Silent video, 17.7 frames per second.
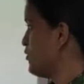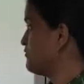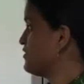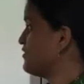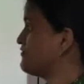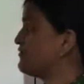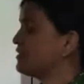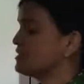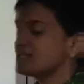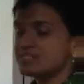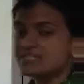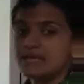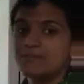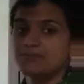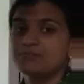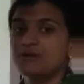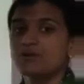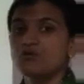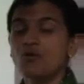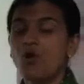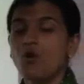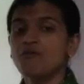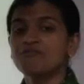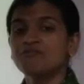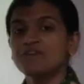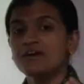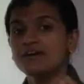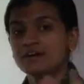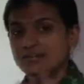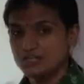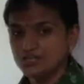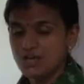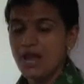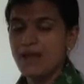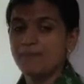The first emperor of the
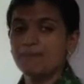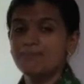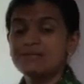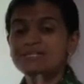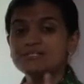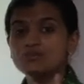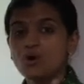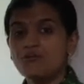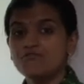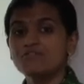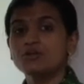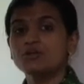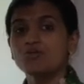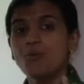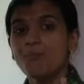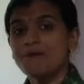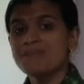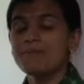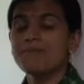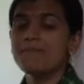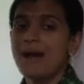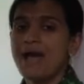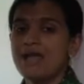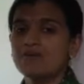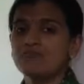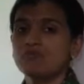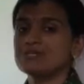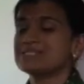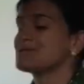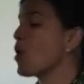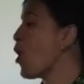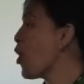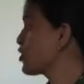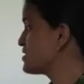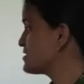regime, means of the Roman Empire, was
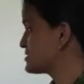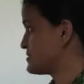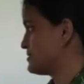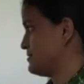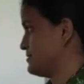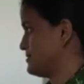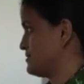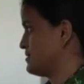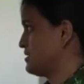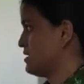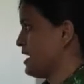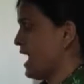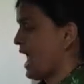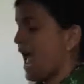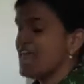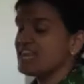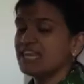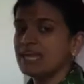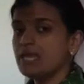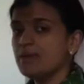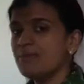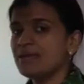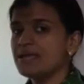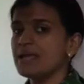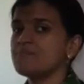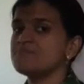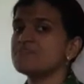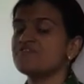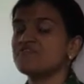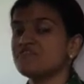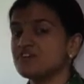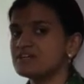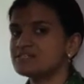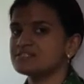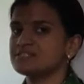Augustus, and he became
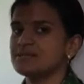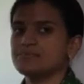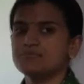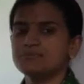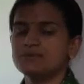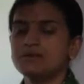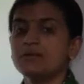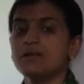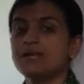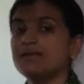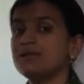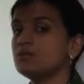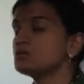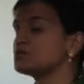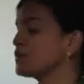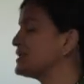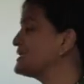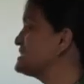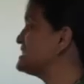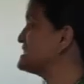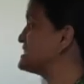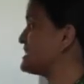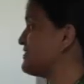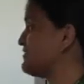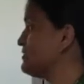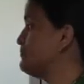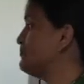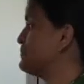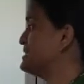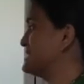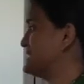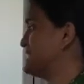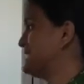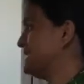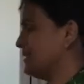the first emperor in 27
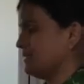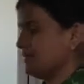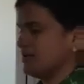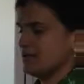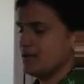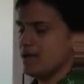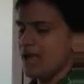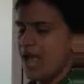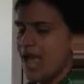BCE.